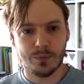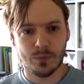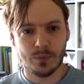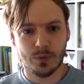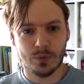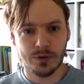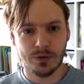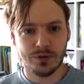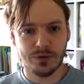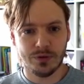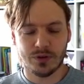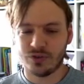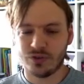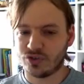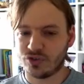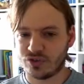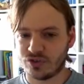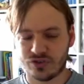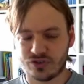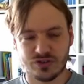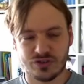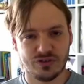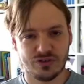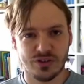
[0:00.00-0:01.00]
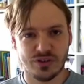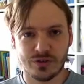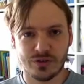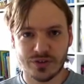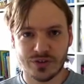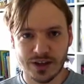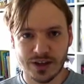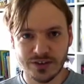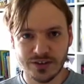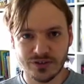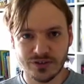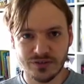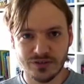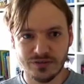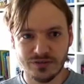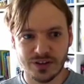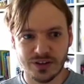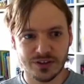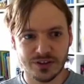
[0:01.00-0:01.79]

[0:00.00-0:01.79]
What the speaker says: One on just notation.